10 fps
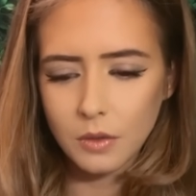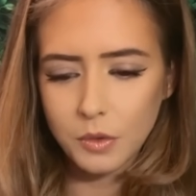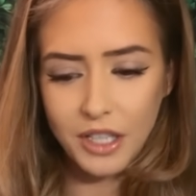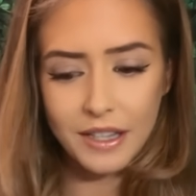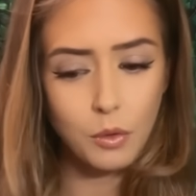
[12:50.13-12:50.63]

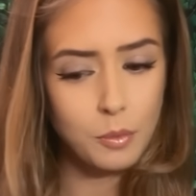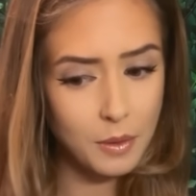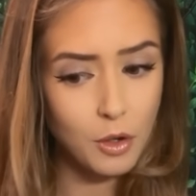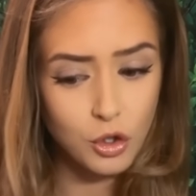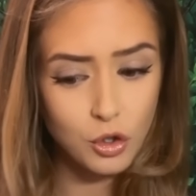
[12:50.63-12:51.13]
Which I think would be
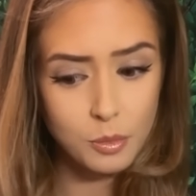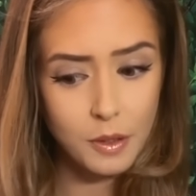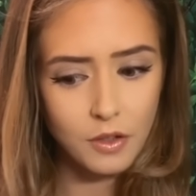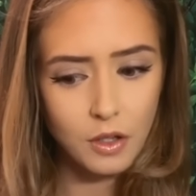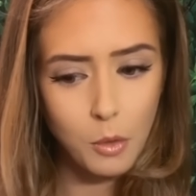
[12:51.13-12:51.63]
a huge
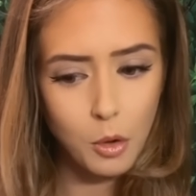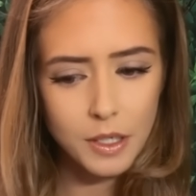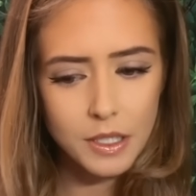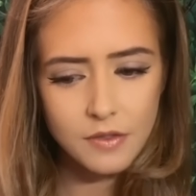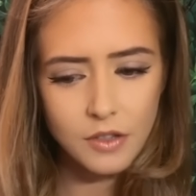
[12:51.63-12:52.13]
pivotal
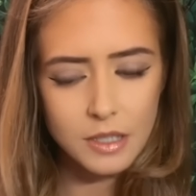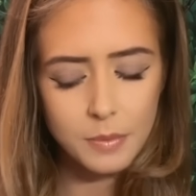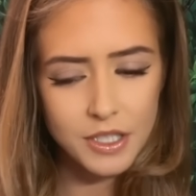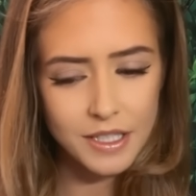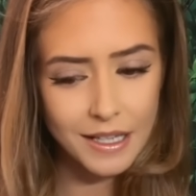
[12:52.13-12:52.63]
moment for this person.